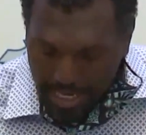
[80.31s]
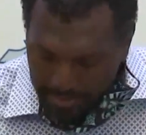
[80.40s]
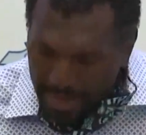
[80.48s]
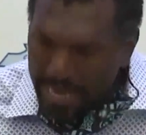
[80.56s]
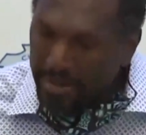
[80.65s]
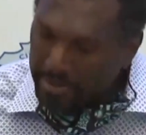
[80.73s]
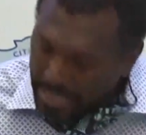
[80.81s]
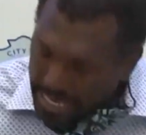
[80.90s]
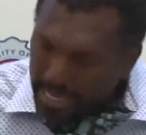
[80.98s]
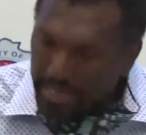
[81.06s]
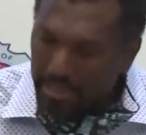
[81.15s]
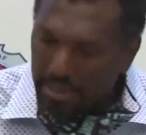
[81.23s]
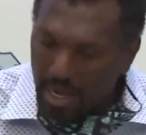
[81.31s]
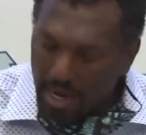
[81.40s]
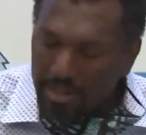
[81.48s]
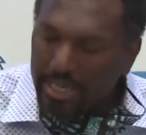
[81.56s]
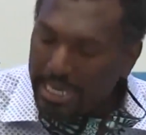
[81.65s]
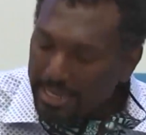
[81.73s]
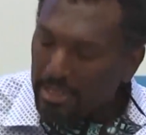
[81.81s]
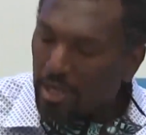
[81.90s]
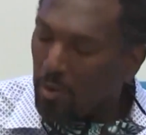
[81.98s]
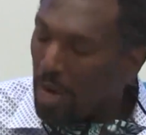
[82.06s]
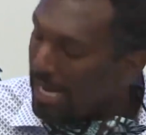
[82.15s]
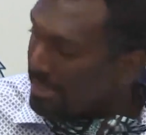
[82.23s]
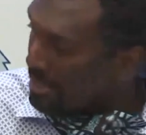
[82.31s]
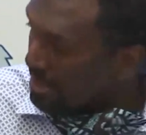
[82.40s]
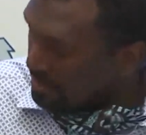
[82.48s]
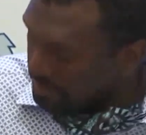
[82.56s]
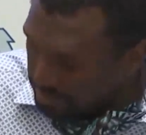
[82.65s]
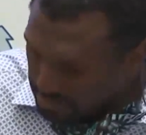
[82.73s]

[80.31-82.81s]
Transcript: and rally in Hyde Park. Now, Mayor Lightfoot